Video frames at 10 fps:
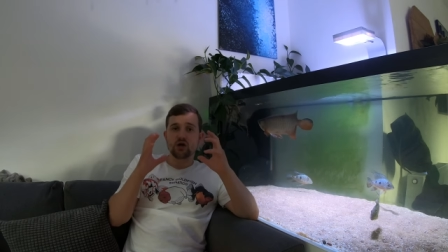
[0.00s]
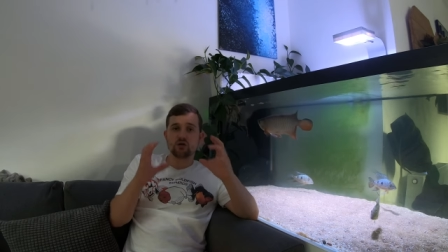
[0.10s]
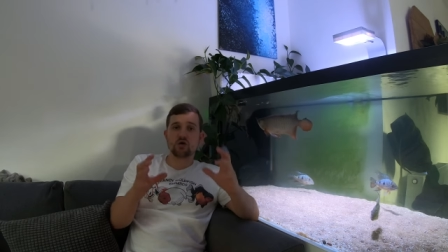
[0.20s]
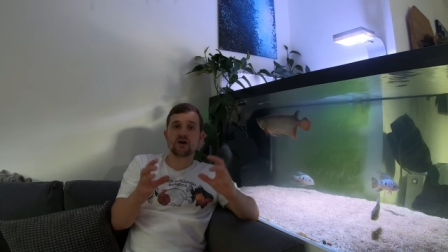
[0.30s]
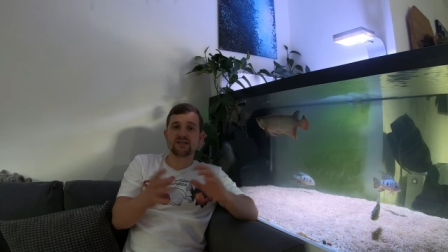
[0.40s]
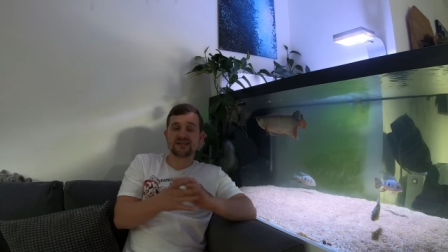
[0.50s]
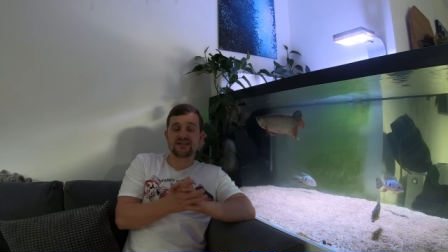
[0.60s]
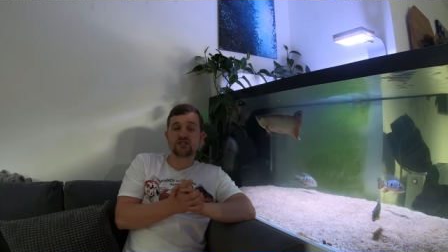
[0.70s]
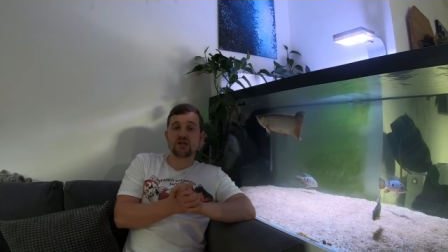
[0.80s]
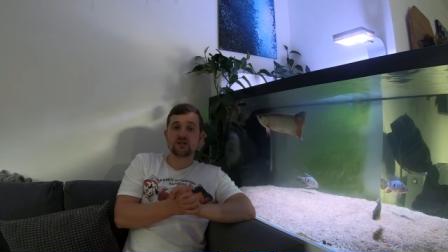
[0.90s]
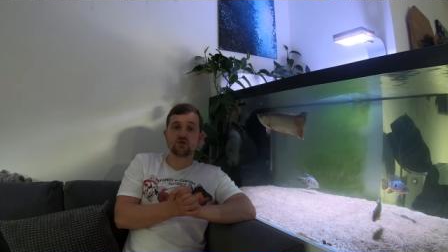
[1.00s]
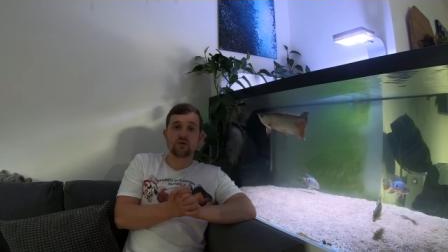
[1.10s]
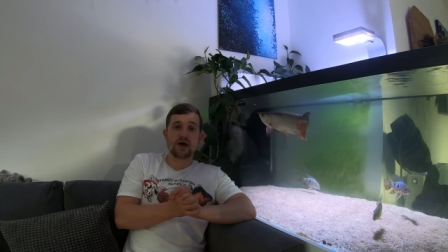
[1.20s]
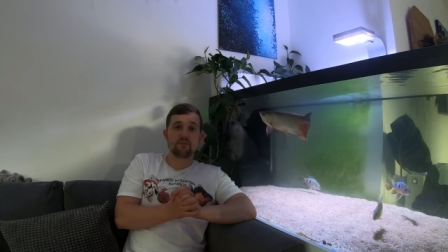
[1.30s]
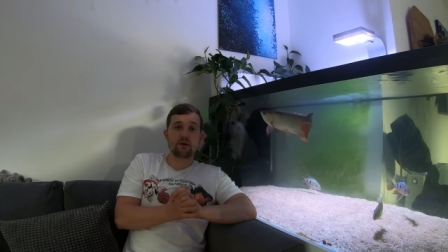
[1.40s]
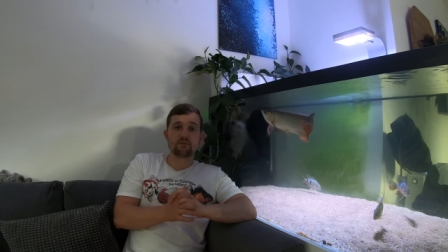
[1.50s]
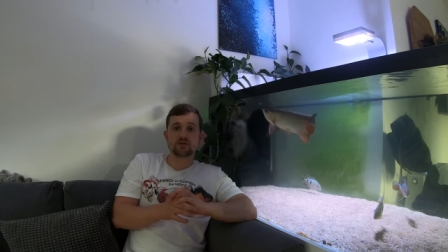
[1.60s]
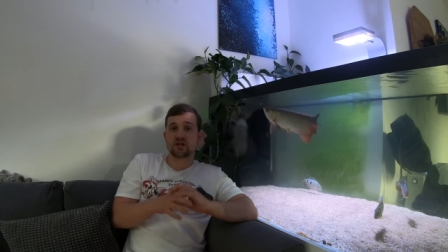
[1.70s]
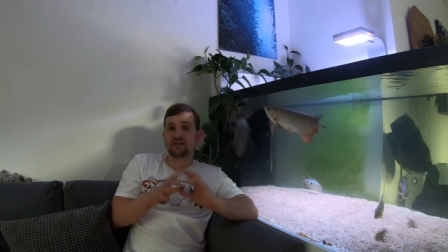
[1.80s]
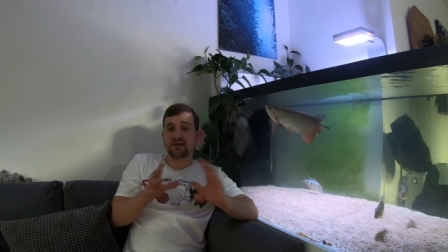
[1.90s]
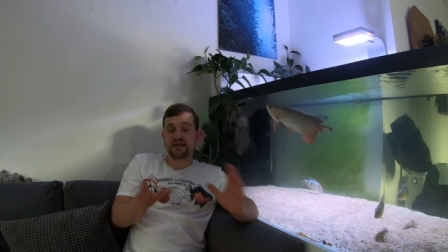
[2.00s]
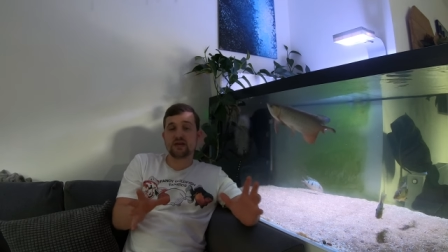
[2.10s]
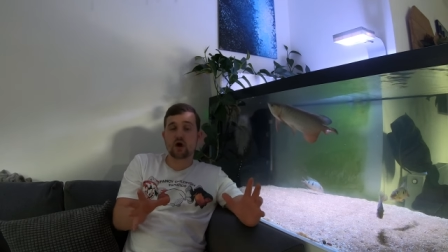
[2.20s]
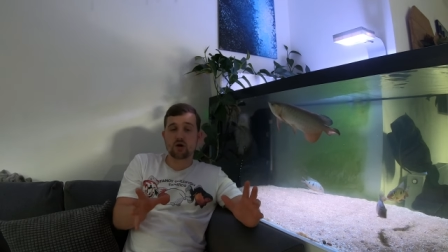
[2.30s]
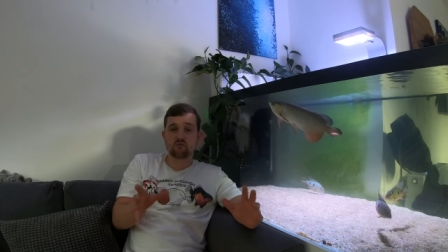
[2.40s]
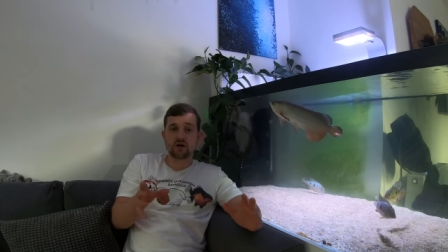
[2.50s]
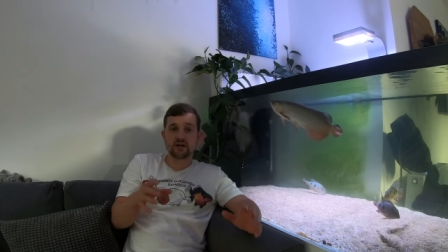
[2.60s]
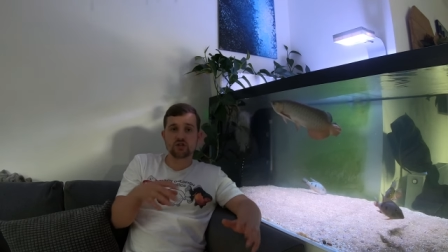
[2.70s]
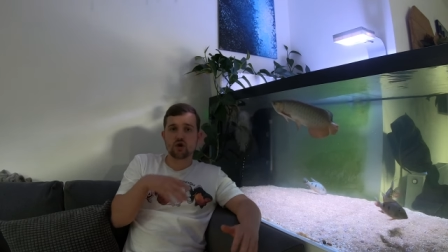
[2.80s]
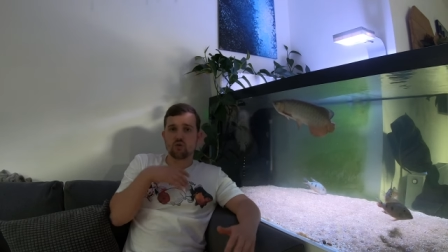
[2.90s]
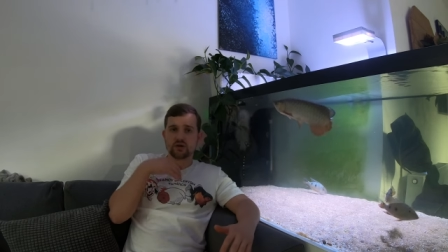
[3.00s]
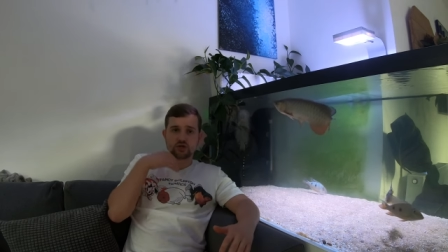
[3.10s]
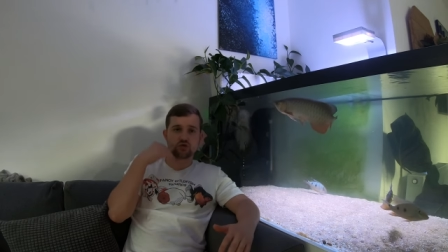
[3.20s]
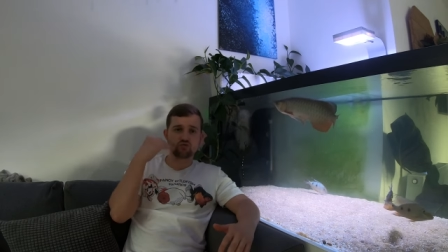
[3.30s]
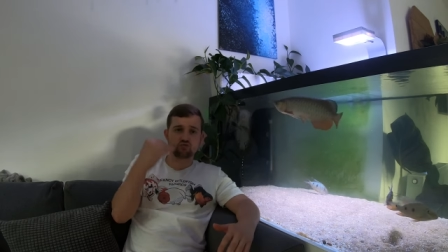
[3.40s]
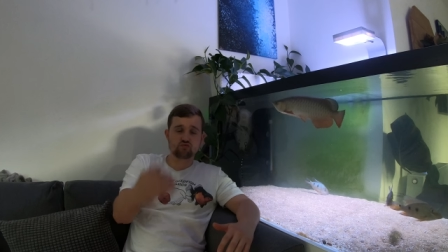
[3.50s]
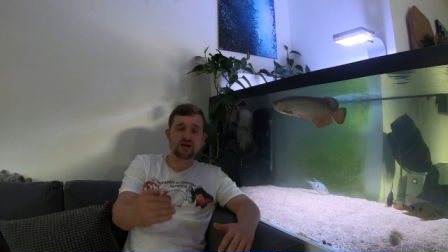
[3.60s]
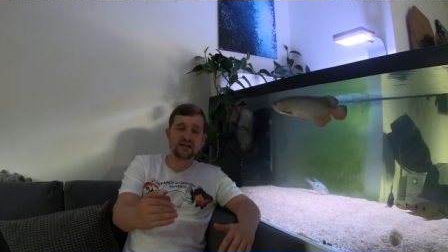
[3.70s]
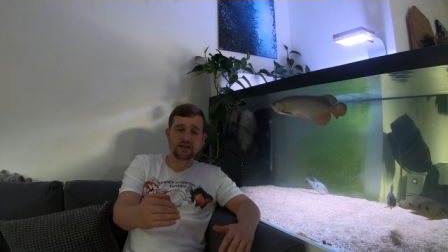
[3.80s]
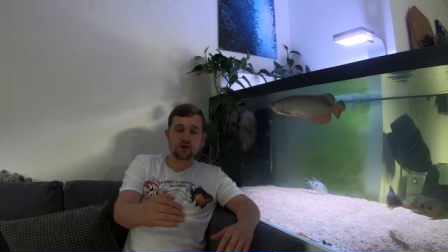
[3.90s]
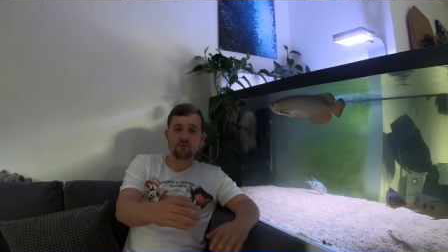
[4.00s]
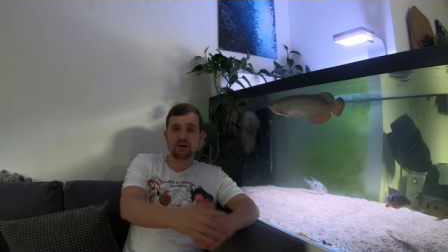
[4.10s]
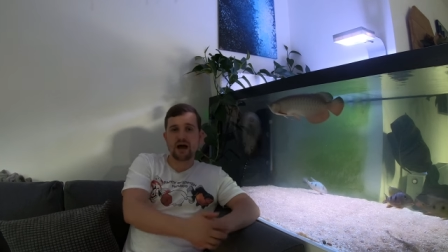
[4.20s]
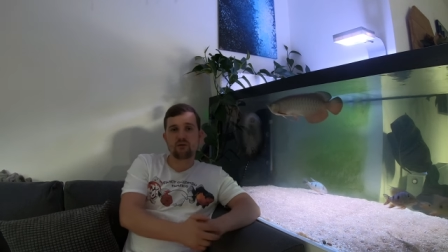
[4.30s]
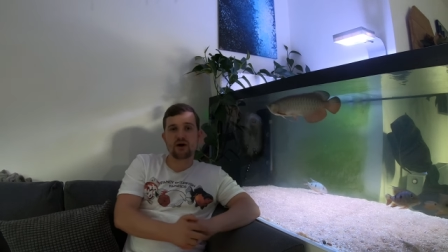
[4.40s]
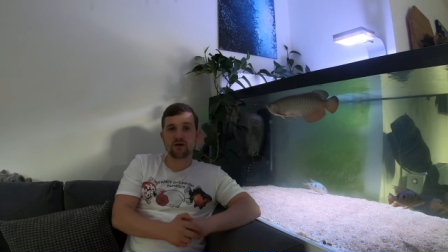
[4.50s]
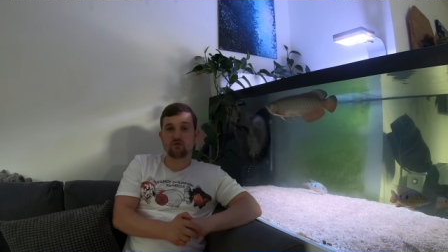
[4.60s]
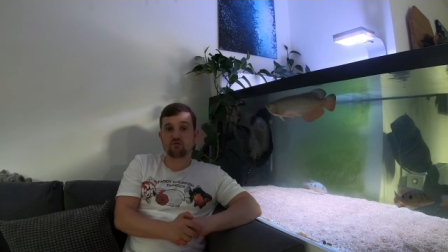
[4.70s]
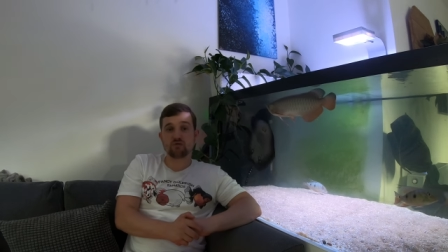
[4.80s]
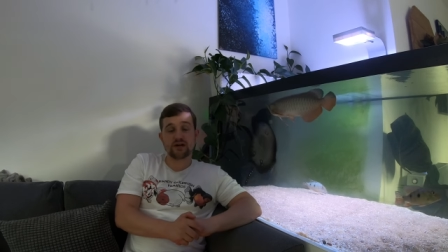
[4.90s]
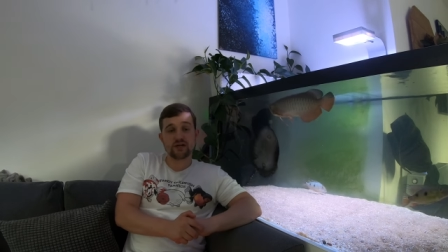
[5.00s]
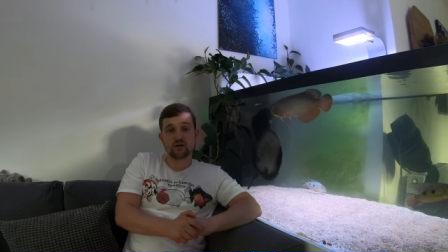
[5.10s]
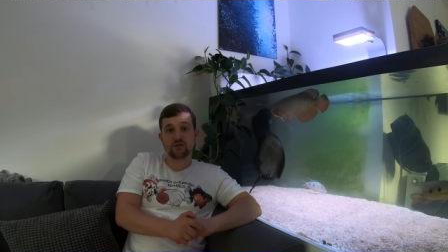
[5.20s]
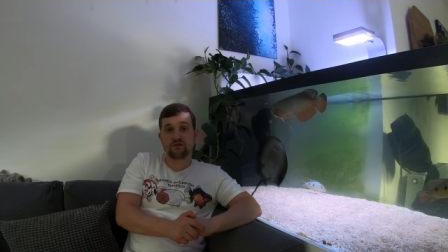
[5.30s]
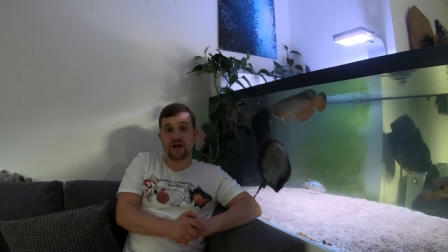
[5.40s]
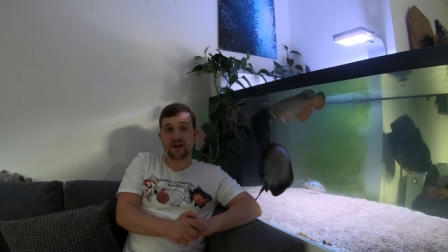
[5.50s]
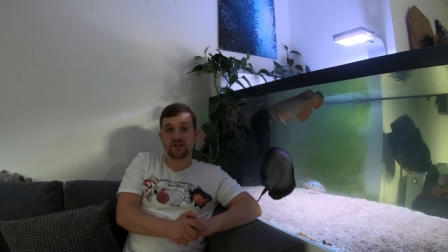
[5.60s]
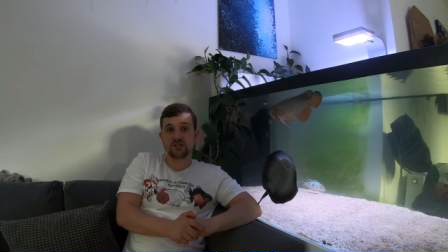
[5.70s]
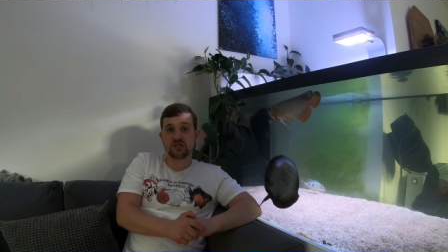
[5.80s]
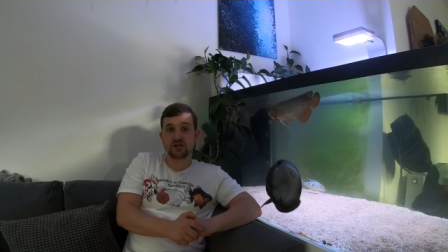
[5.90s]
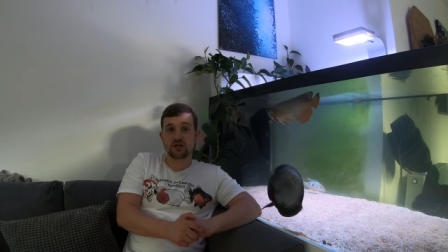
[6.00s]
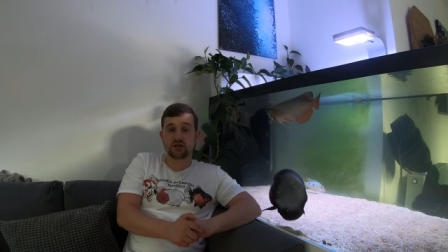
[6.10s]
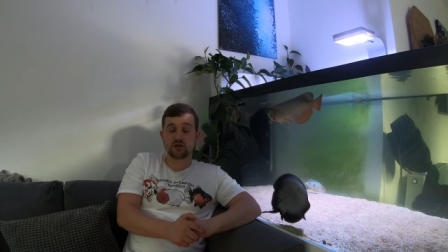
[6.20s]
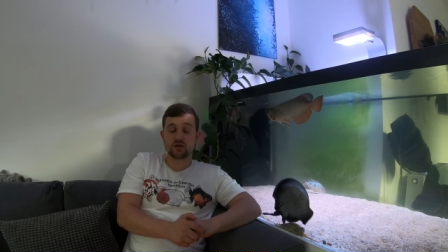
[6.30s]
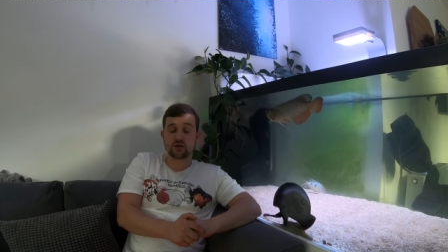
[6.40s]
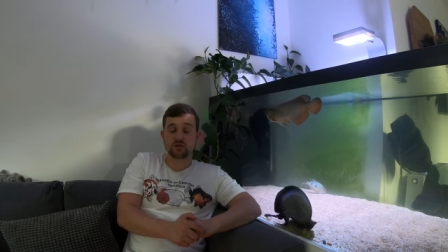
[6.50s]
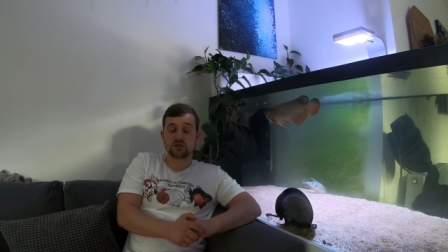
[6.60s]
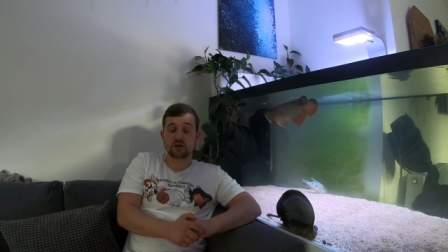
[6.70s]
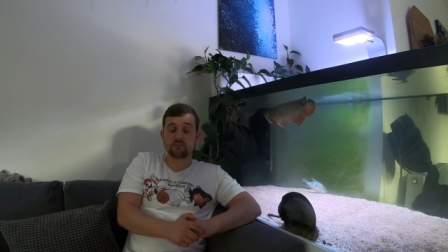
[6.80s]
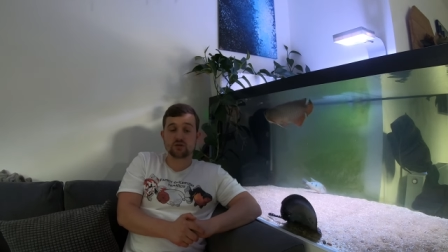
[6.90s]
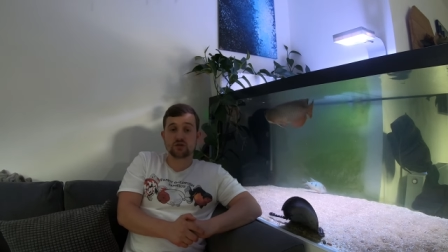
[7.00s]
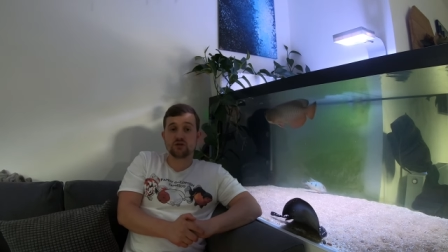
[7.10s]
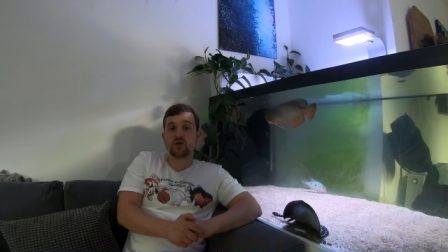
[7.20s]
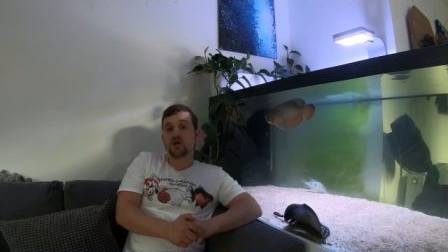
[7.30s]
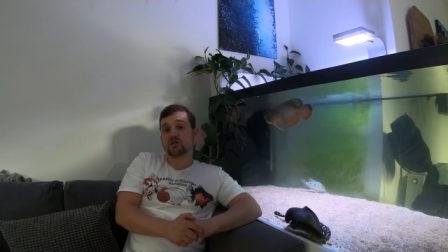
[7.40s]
nice and gentle air pumps like the Eheim range which use really low power and are really good for energy consumption.